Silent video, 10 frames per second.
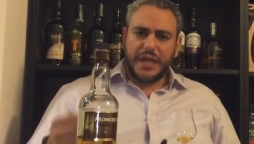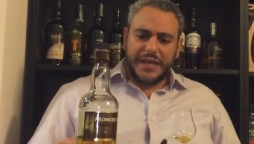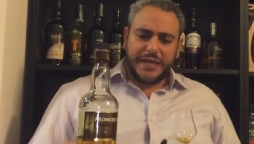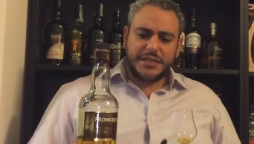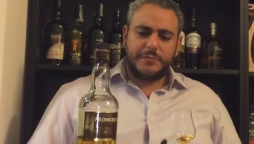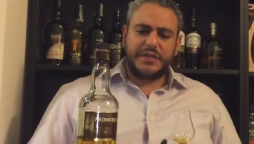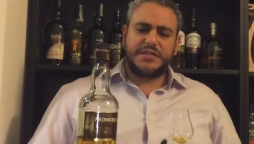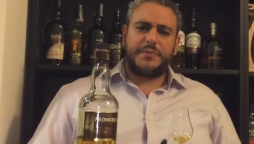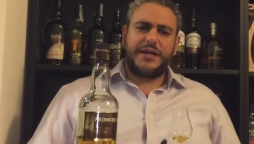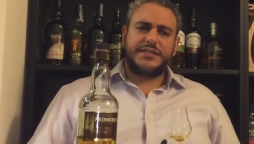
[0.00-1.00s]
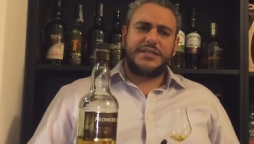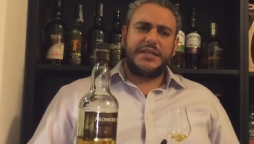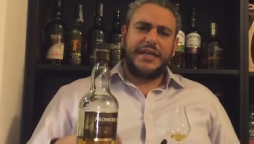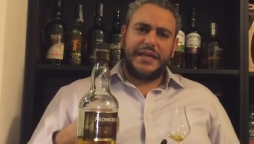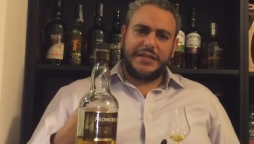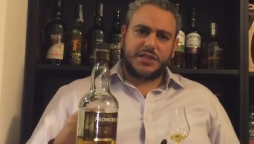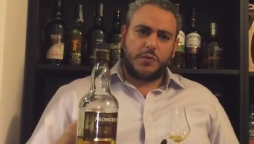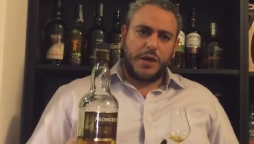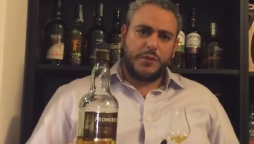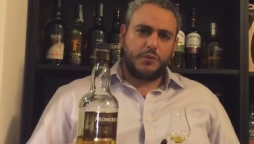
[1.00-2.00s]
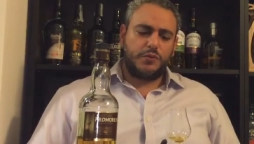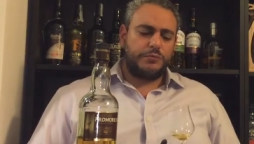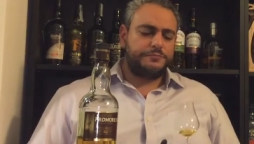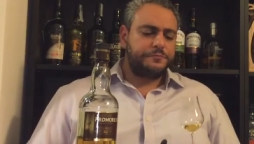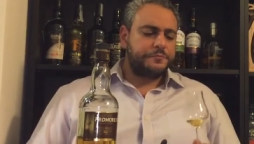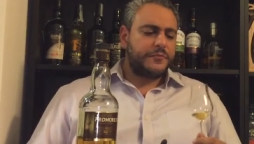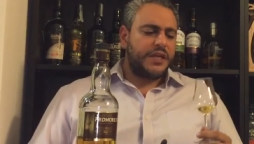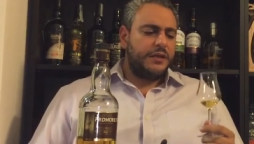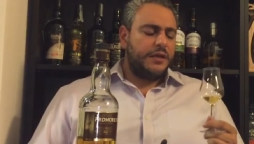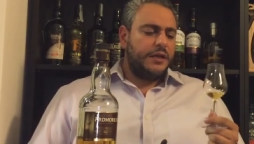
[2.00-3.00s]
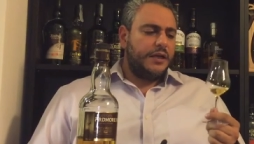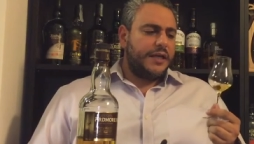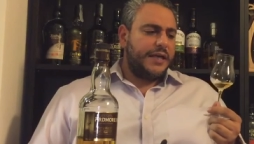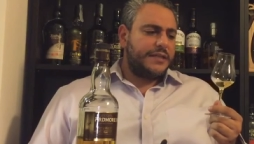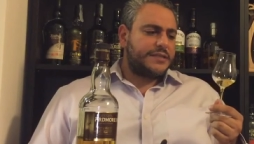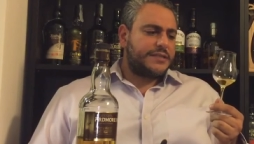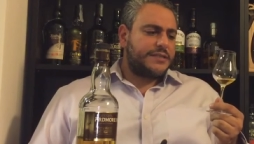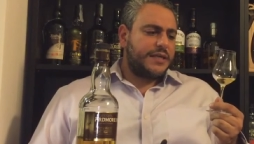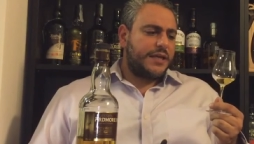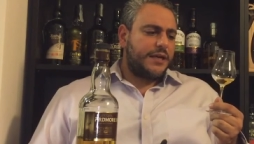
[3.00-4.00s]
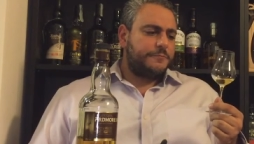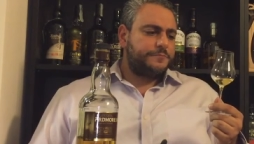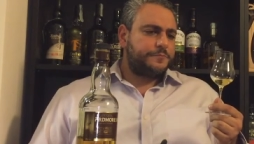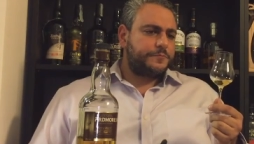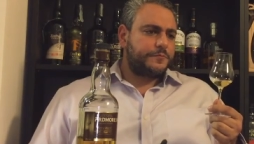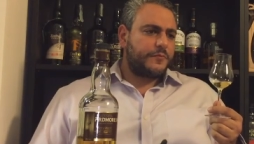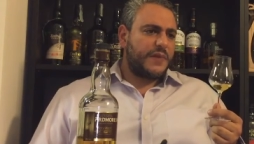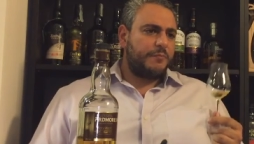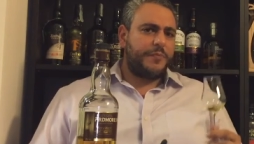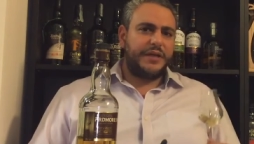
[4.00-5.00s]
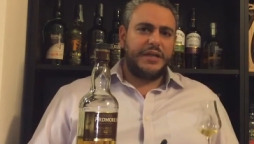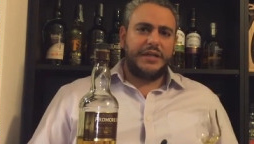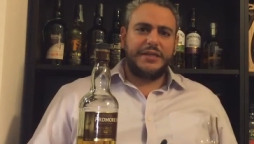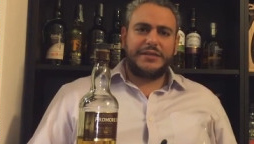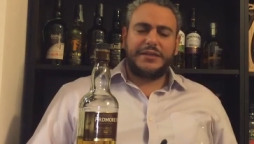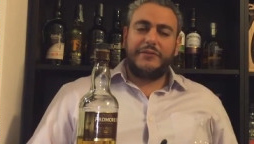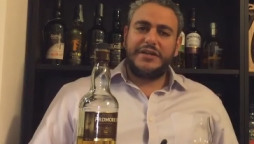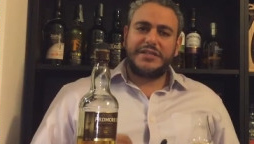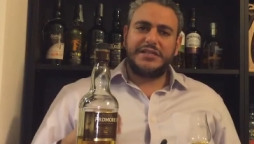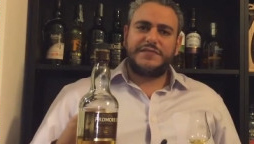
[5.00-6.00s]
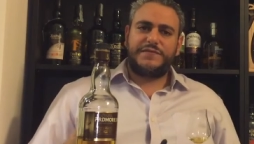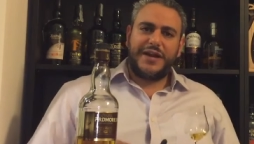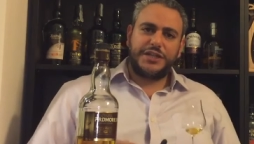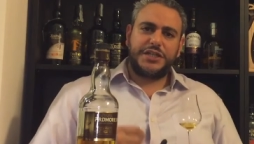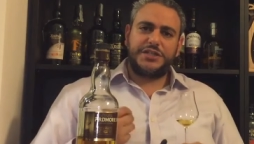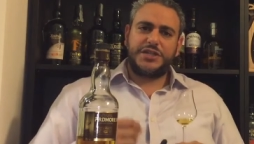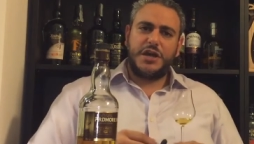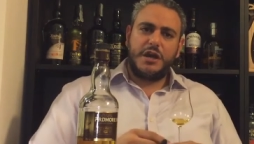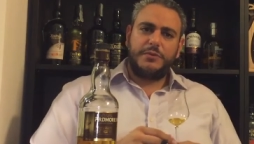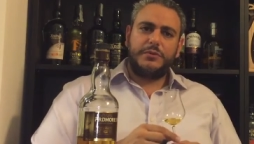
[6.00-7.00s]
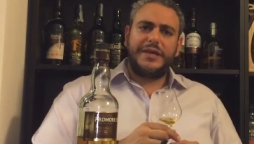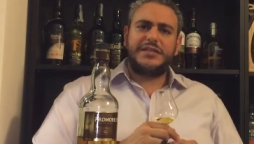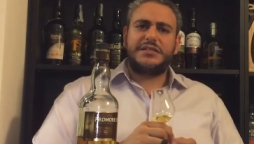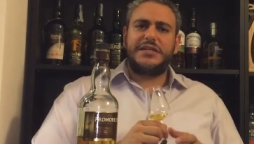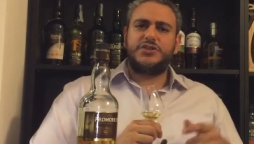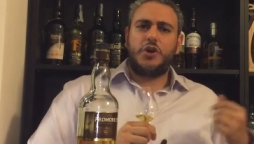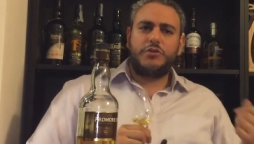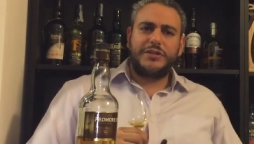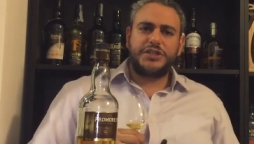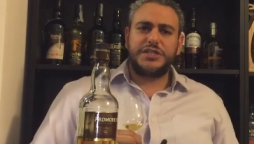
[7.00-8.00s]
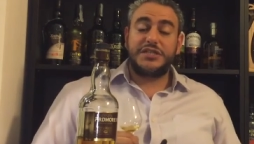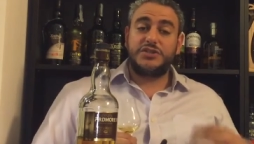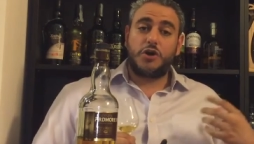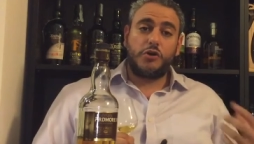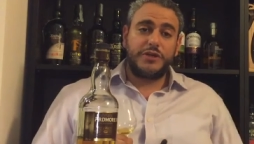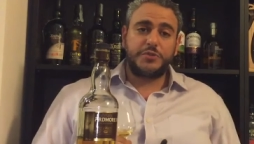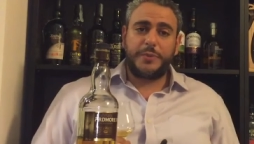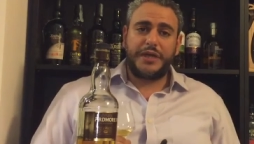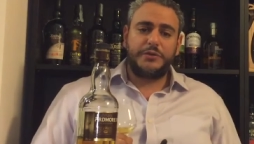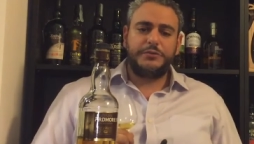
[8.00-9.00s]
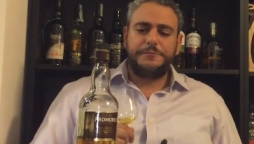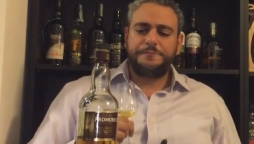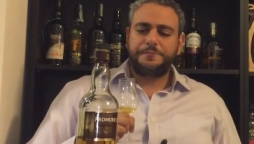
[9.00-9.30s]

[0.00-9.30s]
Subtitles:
It is a bit spicy. It's quite warm. It's but it's fresh. It's herbal. There's oranges. There's orange peel,